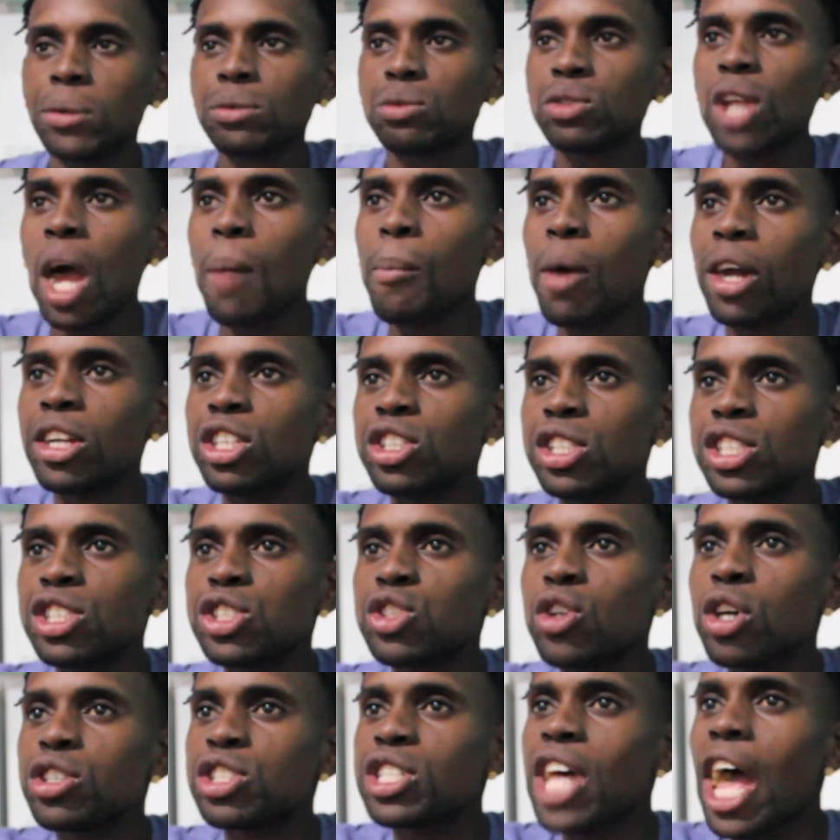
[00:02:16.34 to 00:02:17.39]
Not bad, it's
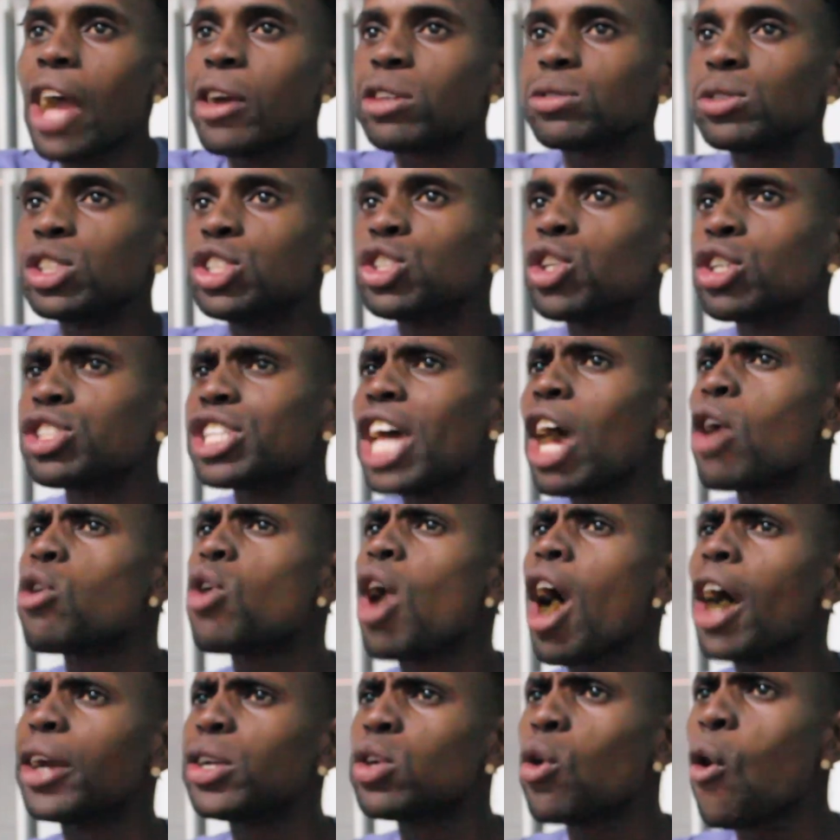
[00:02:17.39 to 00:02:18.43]
just like
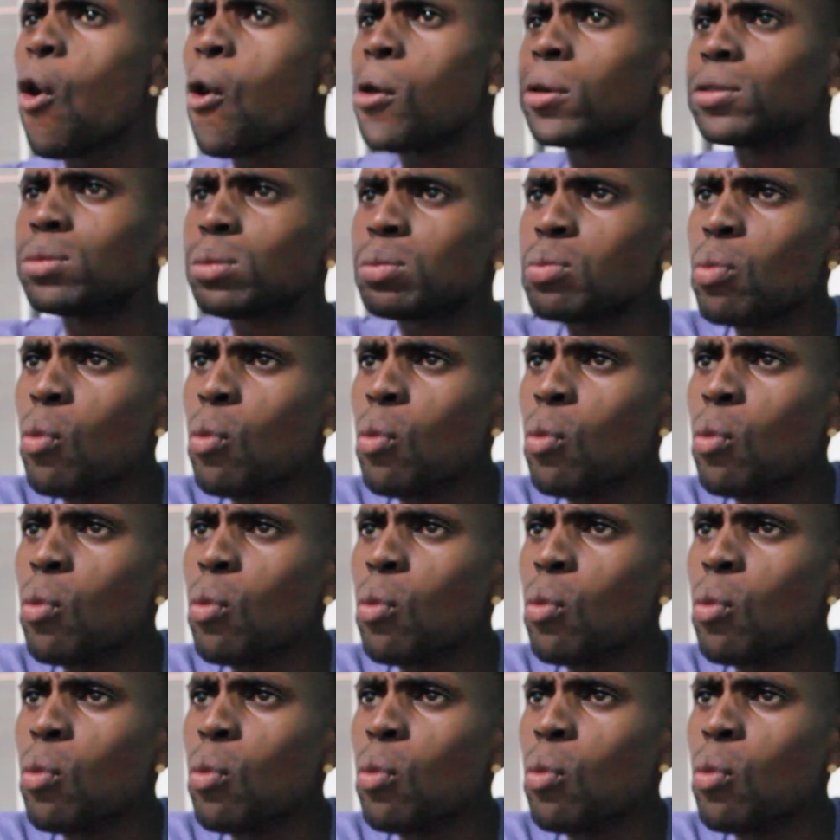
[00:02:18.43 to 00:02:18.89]
raw dough.